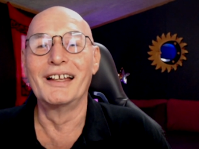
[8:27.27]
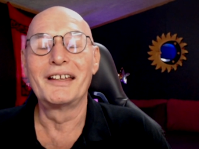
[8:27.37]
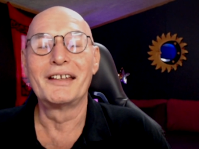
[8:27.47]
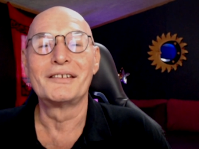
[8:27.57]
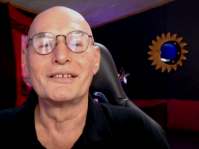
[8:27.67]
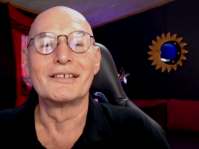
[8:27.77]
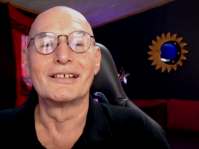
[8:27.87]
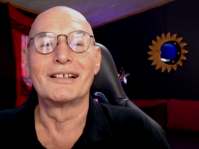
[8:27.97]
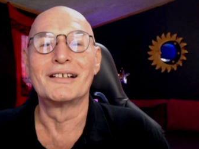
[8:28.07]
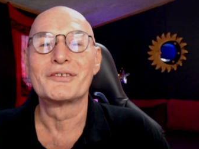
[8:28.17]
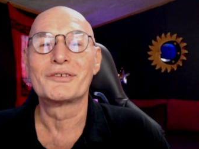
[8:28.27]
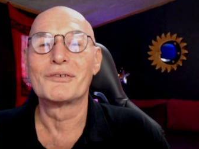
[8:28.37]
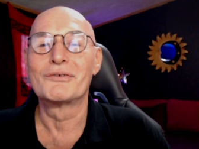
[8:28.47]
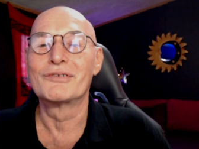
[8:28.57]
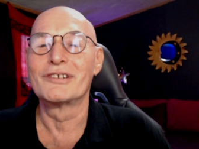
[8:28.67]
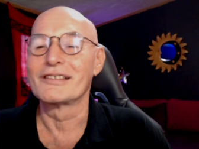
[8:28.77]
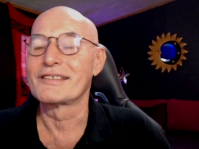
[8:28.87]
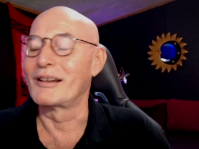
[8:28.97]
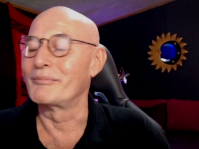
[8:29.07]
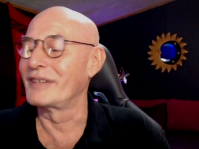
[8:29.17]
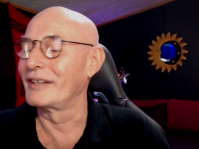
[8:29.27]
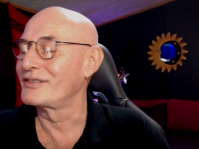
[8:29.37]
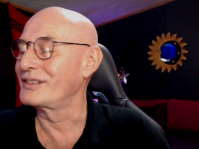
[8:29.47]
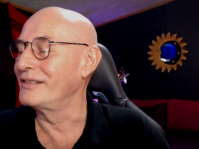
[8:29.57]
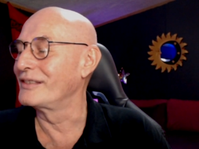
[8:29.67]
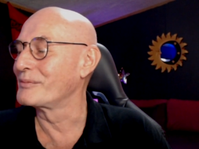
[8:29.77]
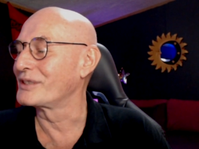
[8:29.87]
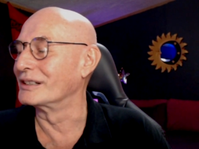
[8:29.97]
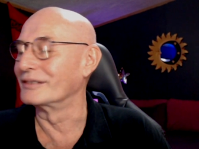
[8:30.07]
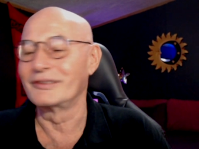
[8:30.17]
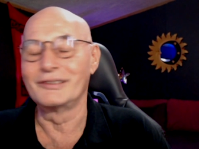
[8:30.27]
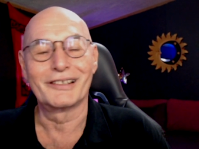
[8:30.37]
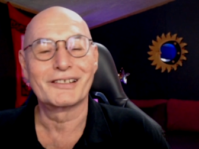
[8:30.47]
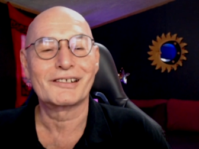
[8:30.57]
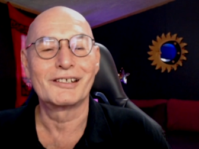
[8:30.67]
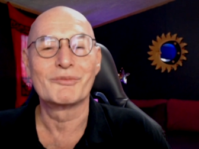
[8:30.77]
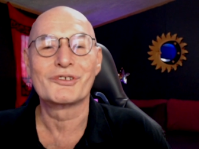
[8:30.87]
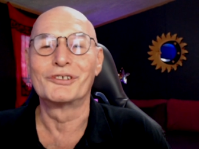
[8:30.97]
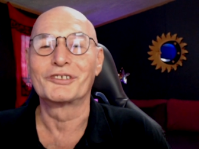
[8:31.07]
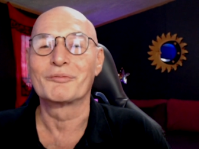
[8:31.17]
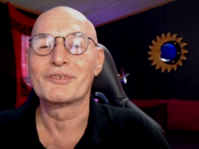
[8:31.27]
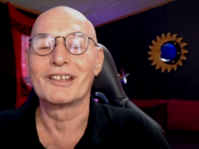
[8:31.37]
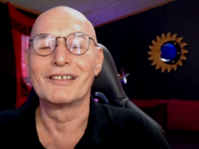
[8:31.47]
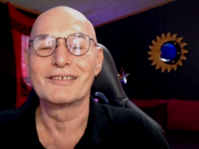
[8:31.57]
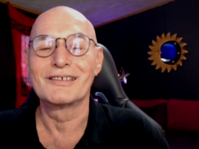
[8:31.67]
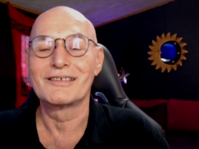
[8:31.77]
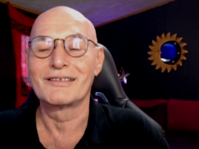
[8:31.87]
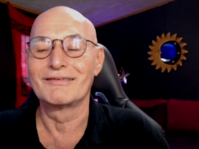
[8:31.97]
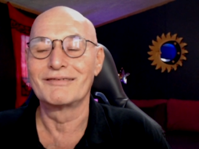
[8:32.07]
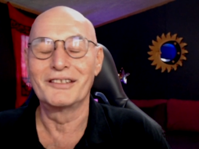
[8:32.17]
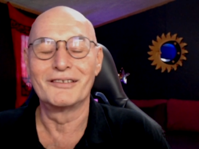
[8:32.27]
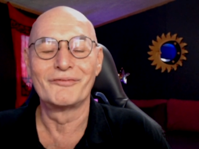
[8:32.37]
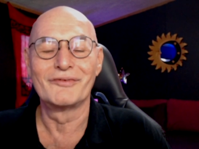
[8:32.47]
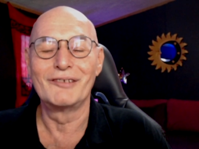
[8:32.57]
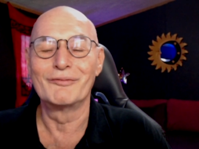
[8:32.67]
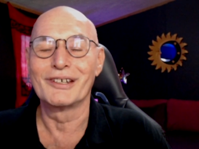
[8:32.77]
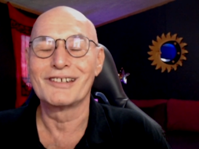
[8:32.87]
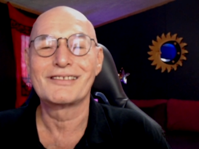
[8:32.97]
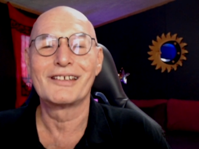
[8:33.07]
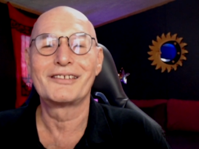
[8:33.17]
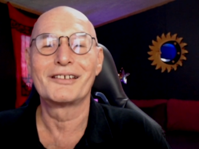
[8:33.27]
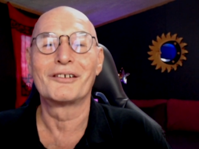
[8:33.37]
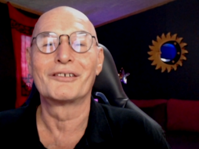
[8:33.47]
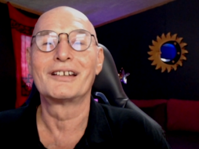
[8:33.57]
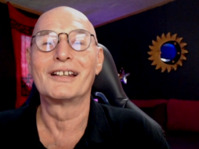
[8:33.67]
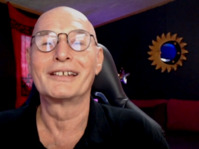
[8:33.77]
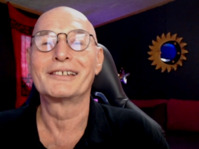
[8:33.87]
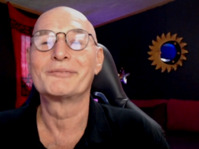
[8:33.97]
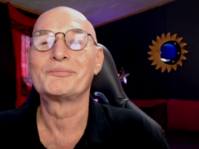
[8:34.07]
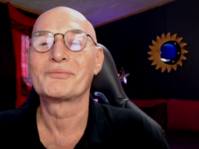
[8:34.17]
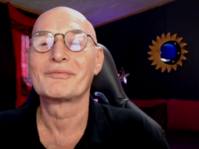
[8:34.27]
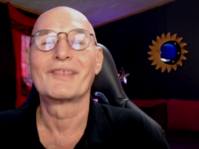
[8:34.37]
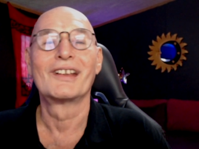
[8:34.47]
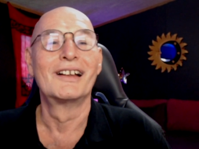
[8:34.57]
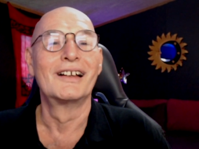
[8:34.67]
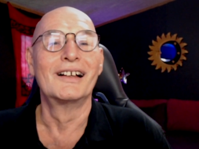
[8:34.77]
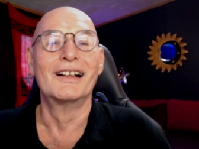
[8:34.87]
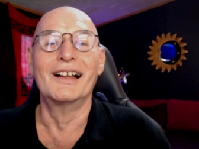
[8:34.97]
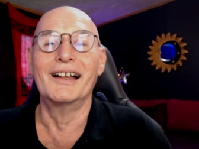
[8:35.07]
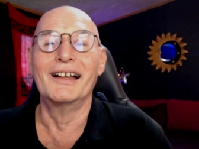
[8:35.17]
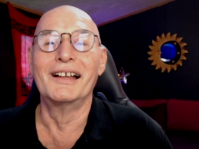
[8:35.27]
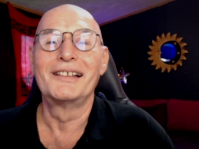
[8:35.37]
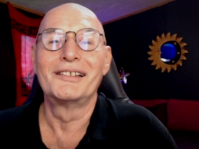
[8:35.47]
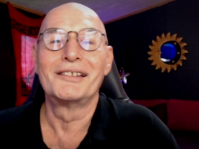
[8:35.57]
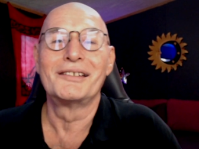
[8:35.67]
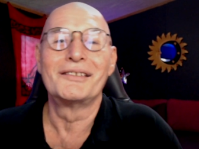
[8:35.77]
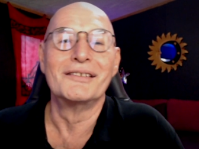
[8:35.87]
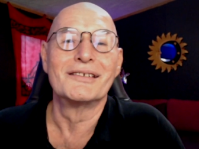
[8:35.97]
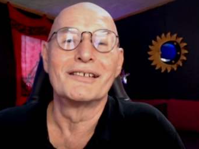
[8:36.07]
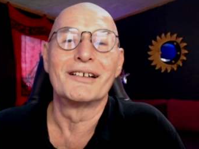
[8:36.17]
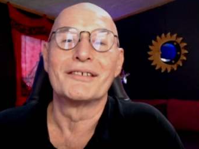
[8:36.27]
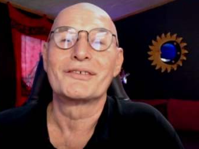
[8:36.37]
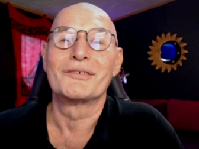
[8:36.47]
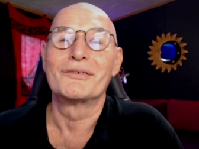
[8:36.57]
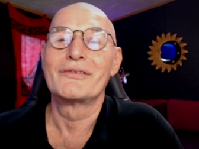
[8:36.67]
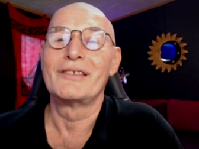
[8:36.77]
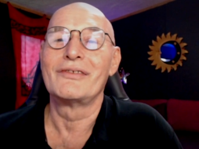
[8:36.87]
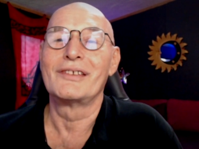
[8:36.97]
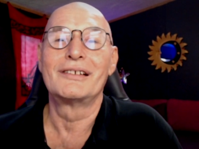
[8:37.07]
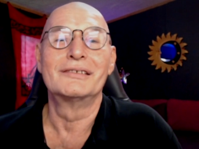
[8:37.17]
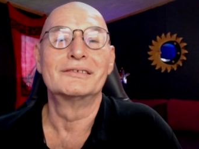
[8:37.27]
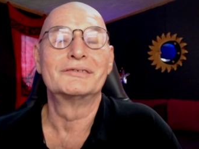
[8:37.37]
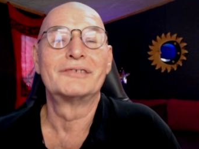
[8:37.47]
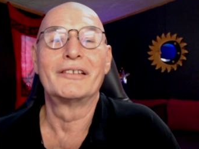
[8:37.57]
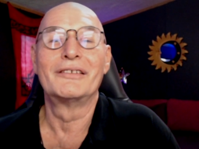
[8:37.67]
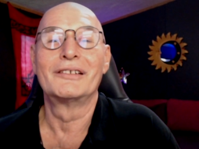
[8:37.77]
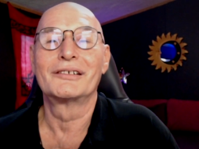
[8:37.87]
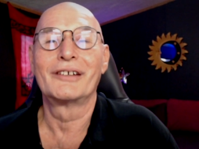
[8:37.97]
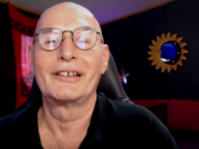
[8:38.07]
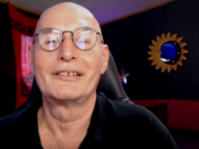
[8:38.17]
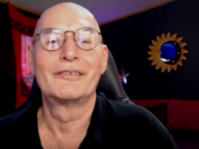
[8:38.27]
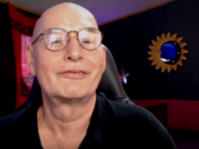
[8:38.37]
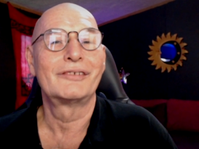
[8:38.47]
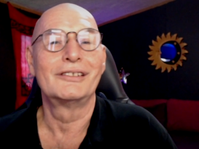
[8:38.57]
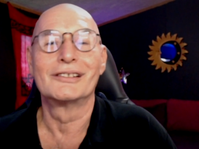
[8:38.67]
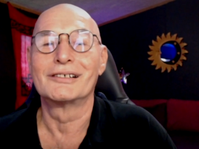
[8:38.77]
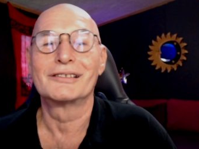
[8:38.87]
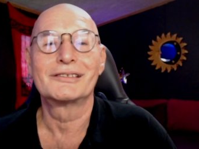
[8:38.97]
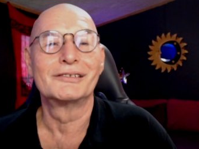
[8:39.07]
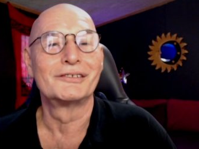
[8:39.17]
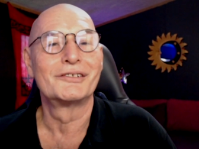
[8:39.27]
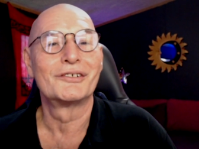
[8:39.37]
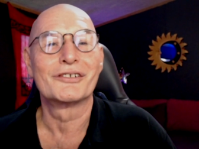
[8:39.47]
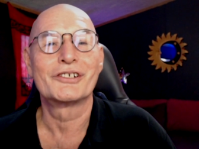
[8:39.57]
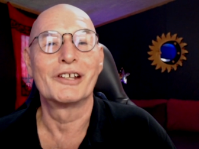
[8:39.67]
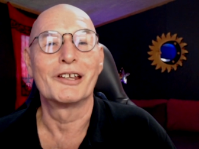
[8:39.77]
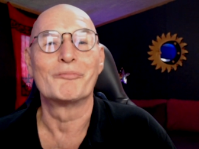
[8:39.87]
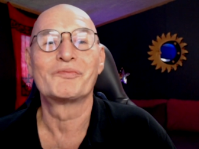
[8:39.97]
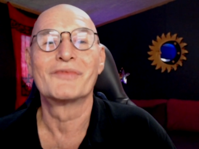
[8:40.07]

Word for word: And uh, so uh, some have seen themselves in extreme circumstances, you know, in ways that they don't like. And uh, so then they live under great fear, guilt, or shame.